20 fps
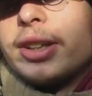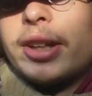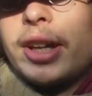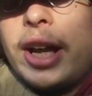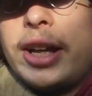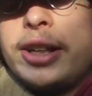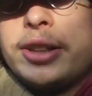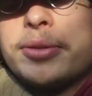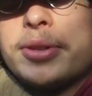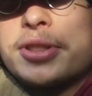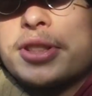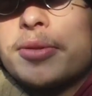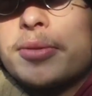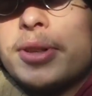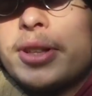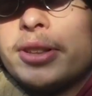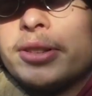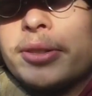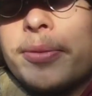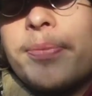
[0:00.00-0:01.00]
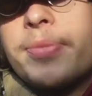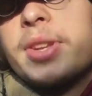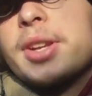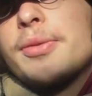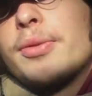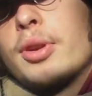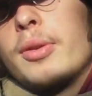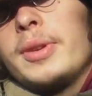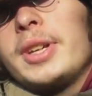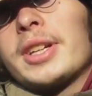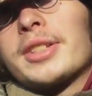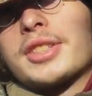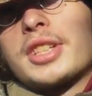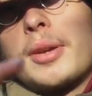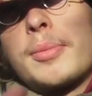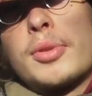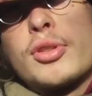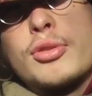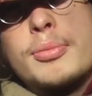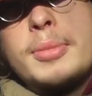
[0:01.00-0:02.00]
it was in the end for the next
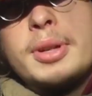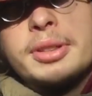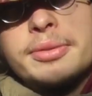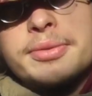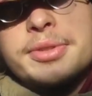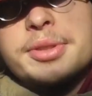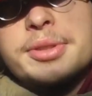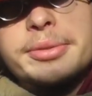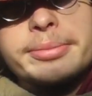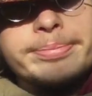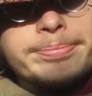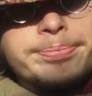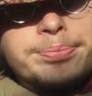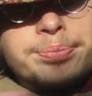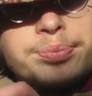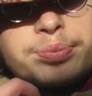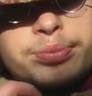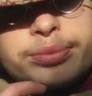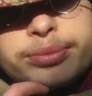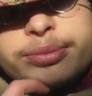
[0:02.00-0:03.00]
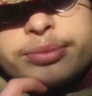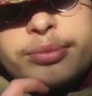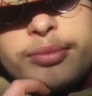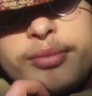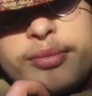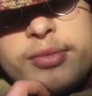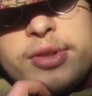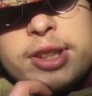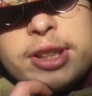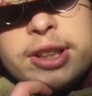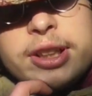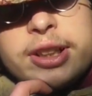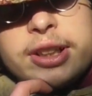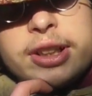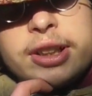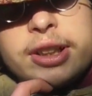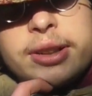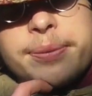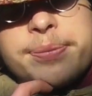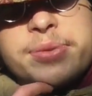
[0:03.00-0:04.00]
couple of months.
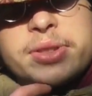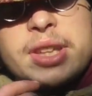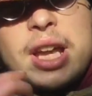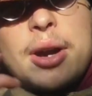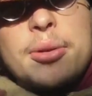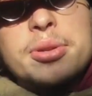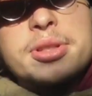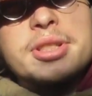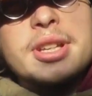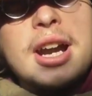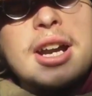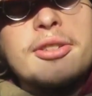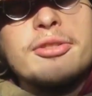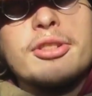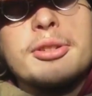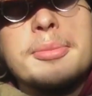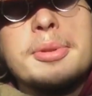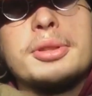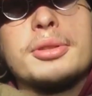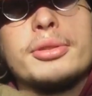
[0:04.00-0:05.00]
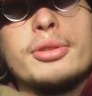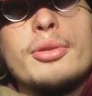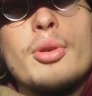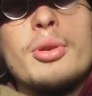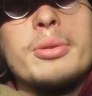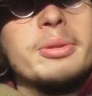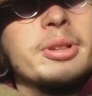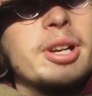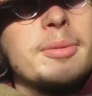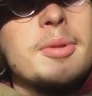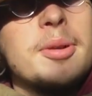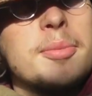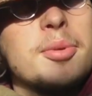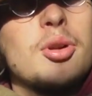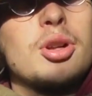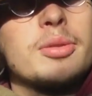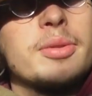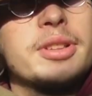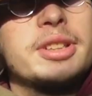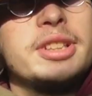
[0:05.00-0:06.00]
Now it's hard for me to remember
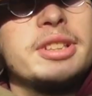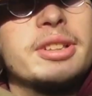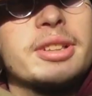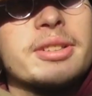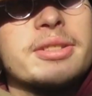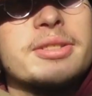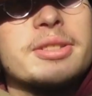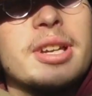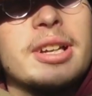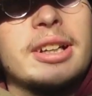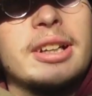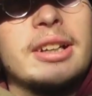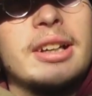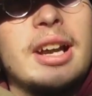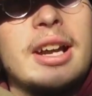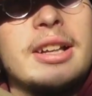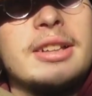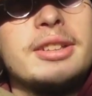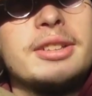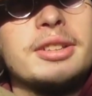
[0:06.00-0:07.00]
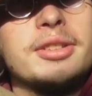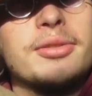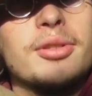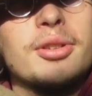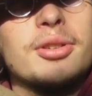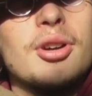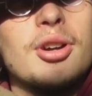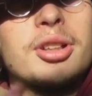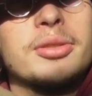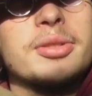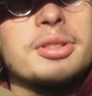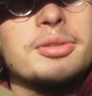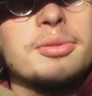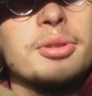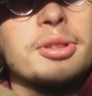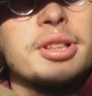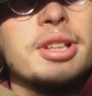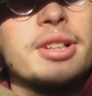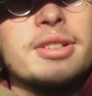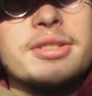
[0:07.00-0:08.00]
all the details. I literally forgot this
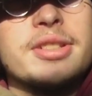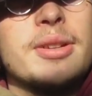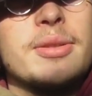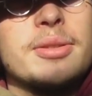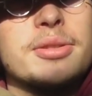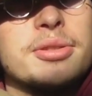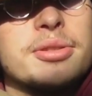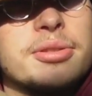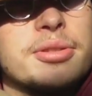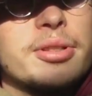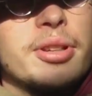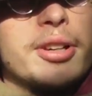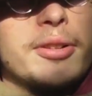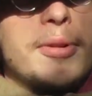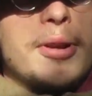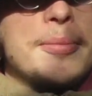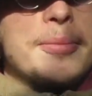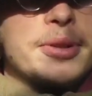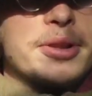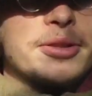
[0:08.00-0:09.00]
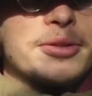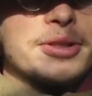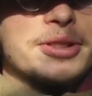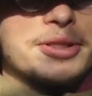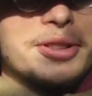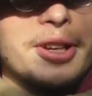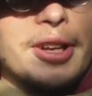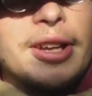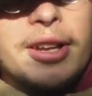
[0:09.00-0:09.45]
for years. Now I just remember this